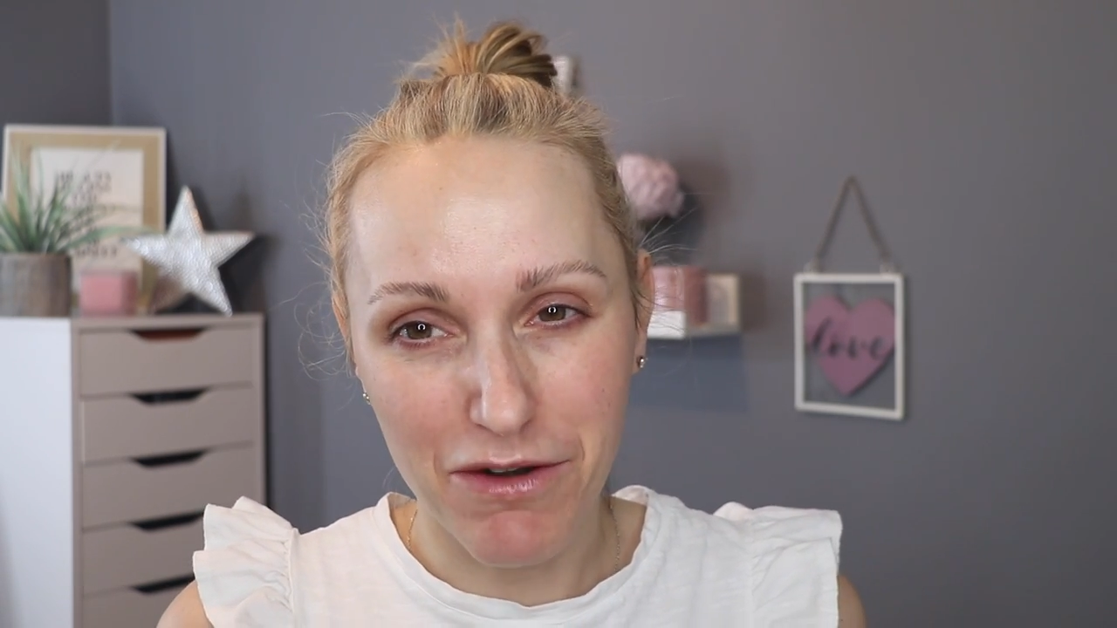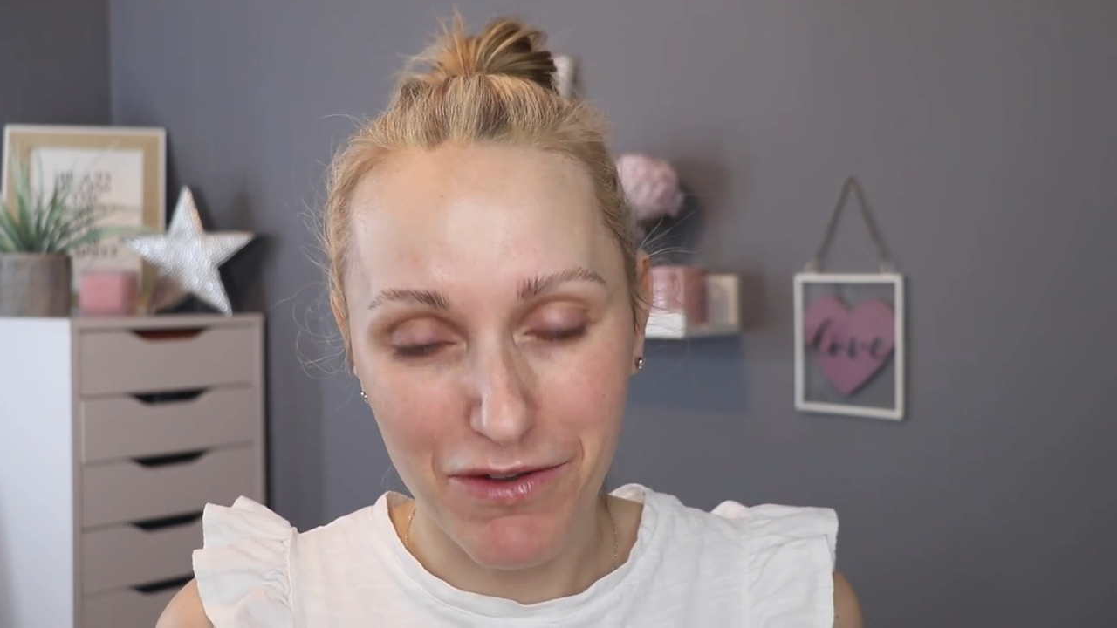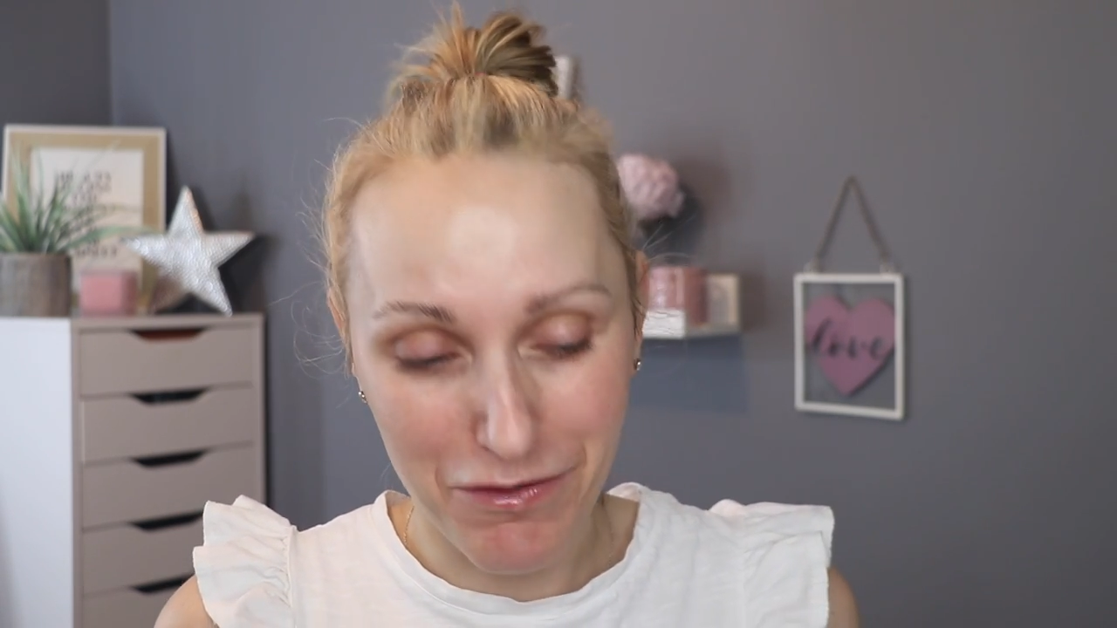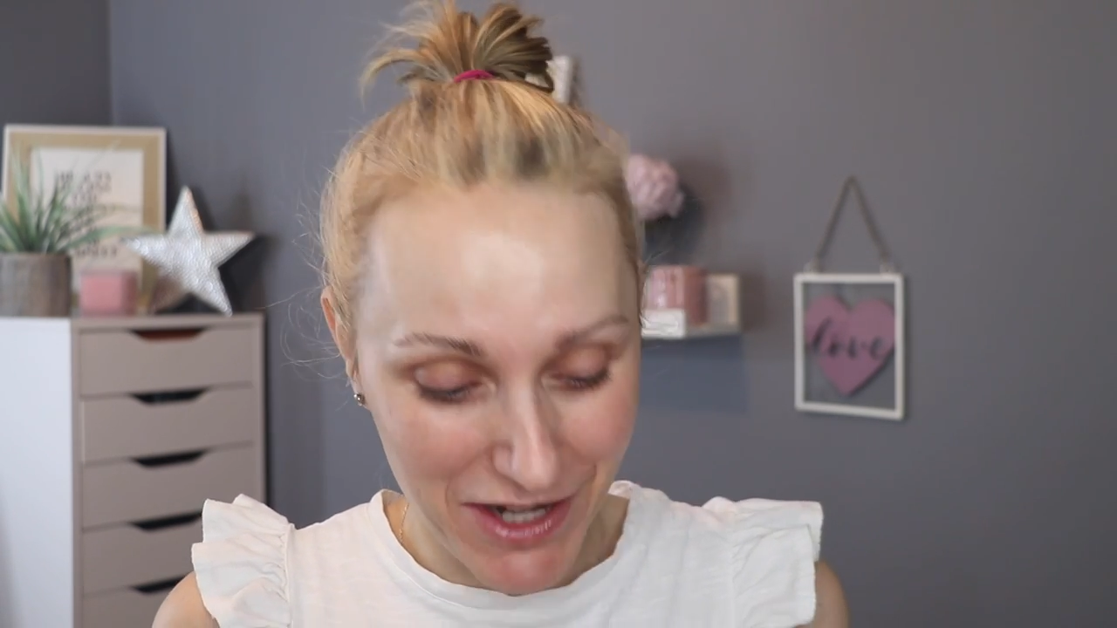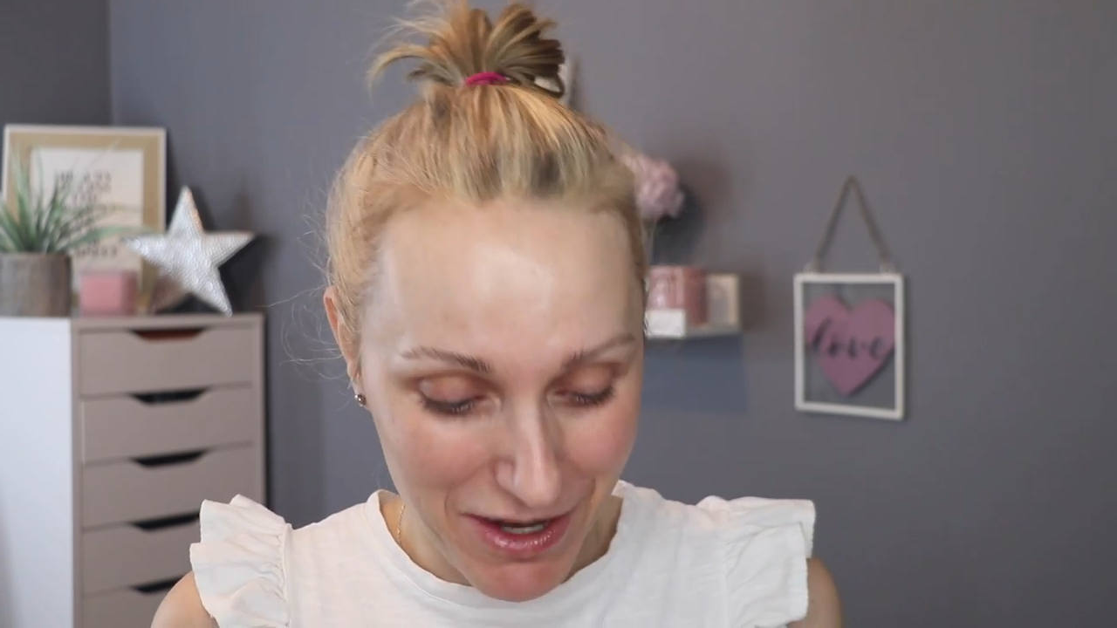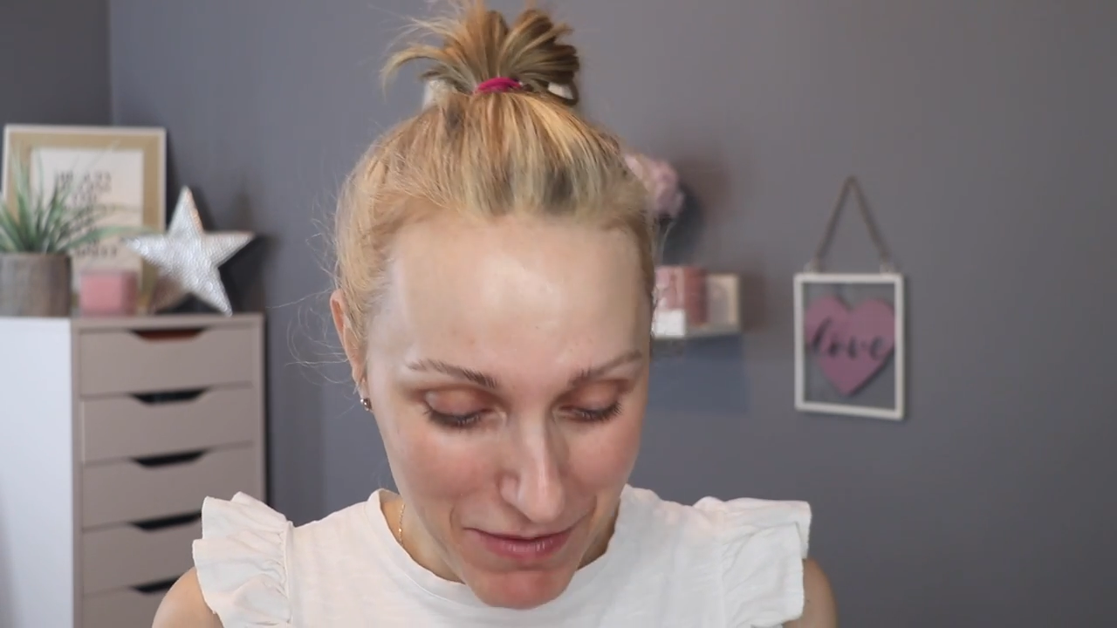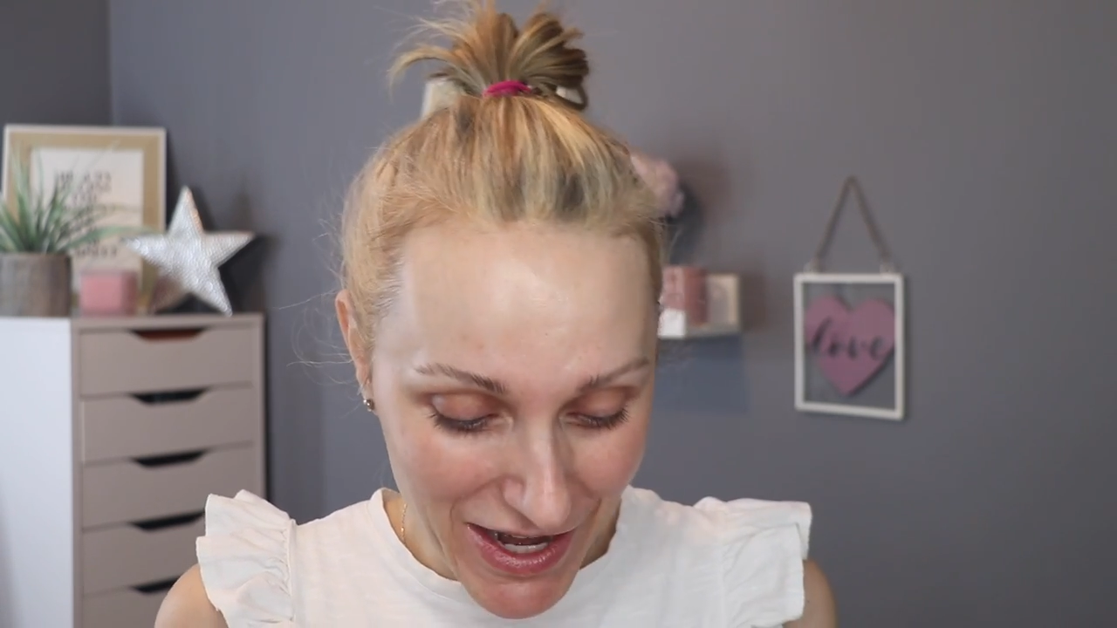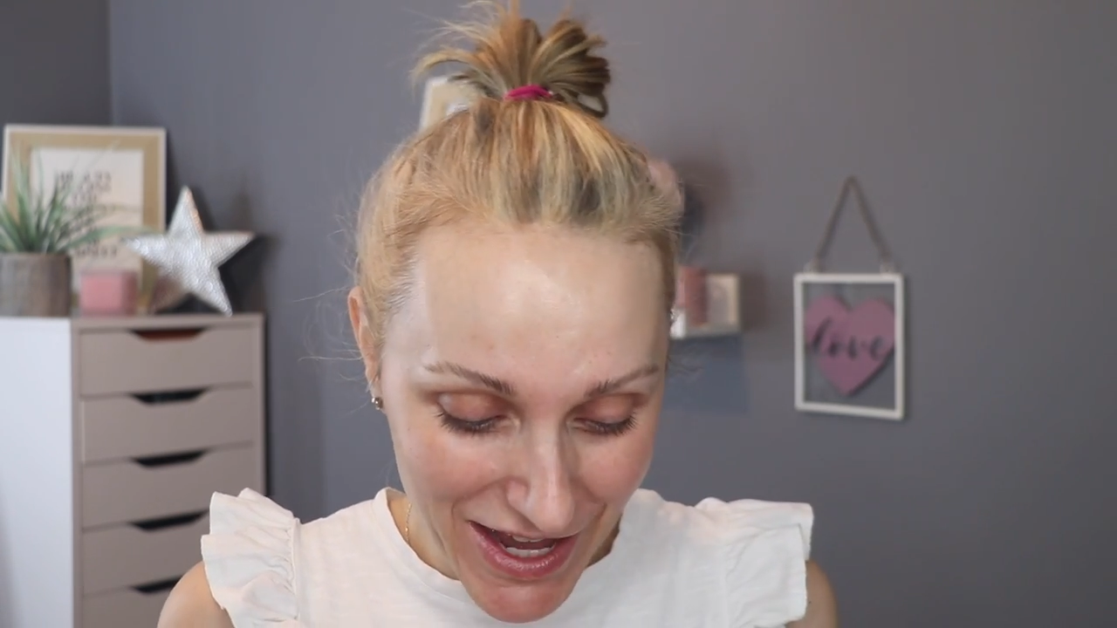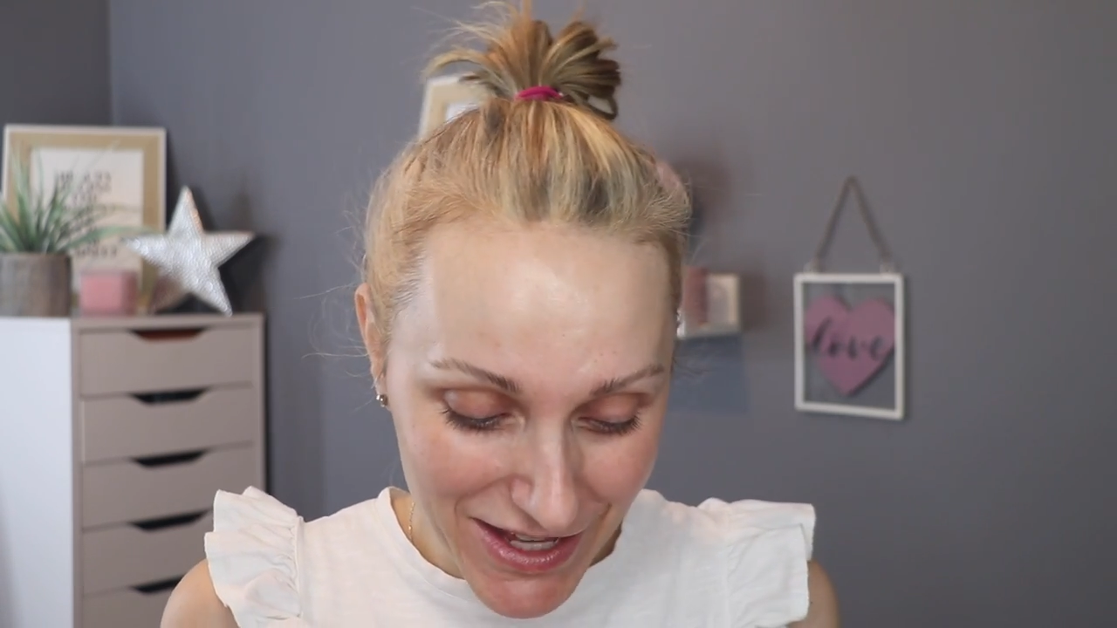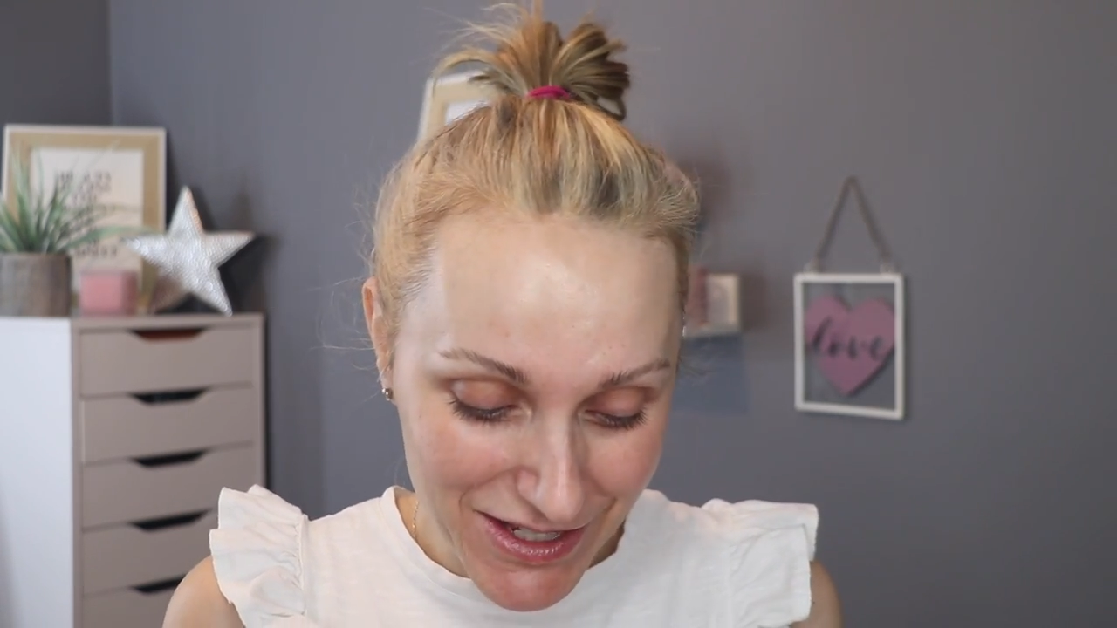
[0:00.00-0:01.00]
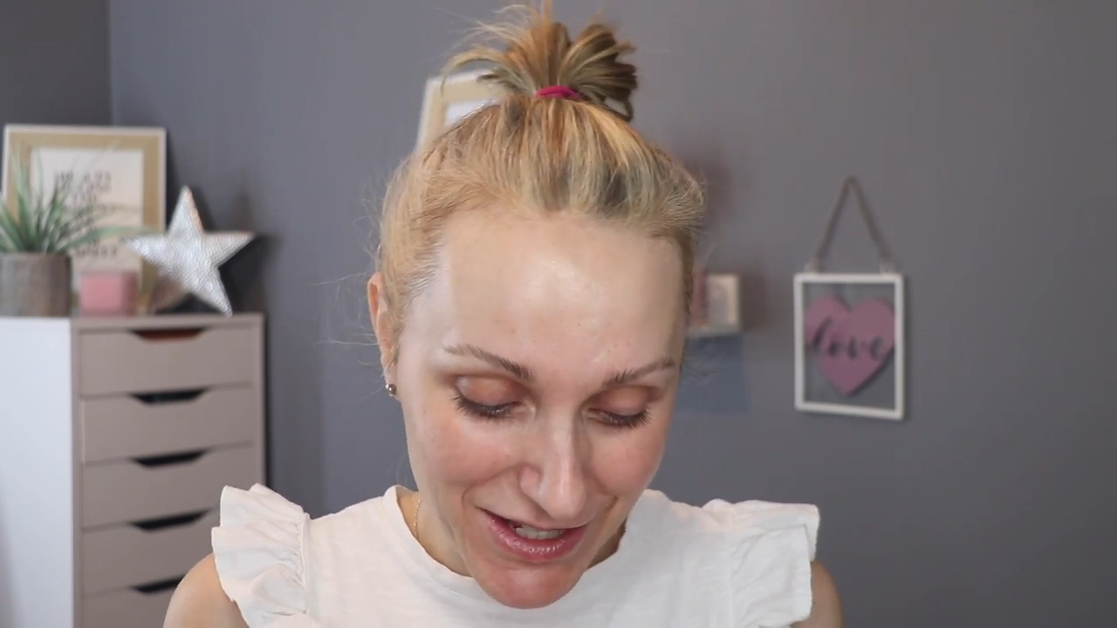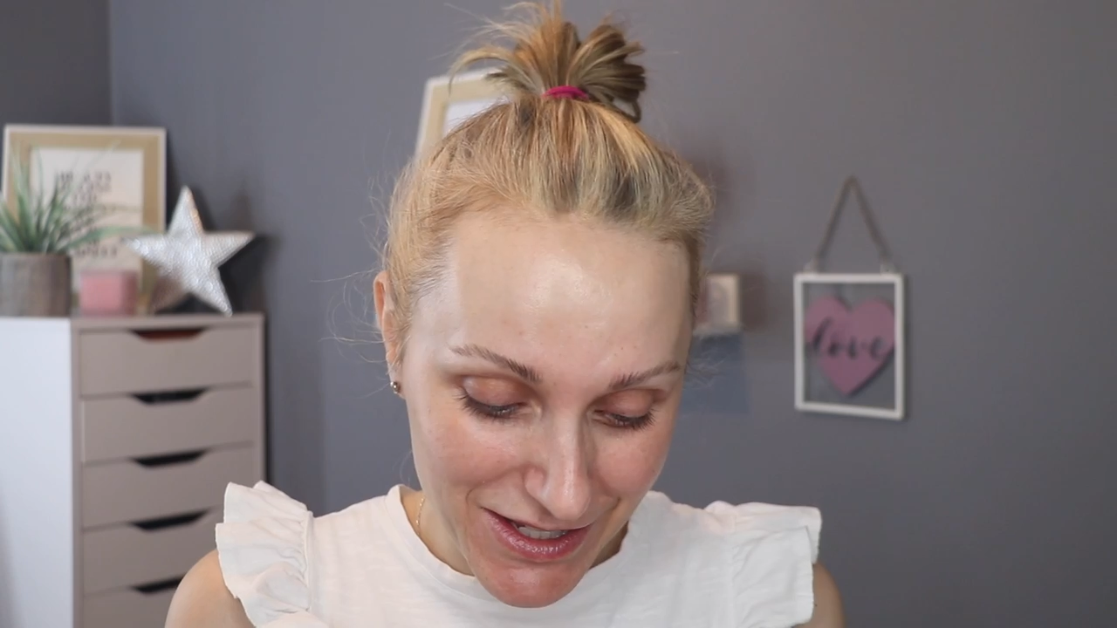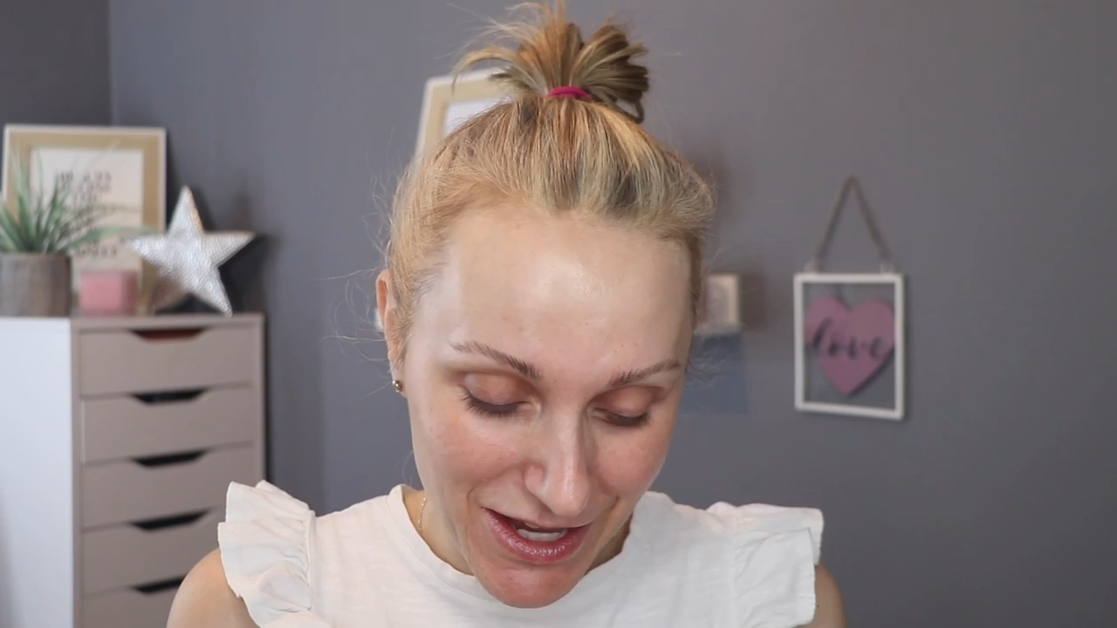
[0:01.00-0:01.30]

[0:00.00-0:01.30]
15 minutes.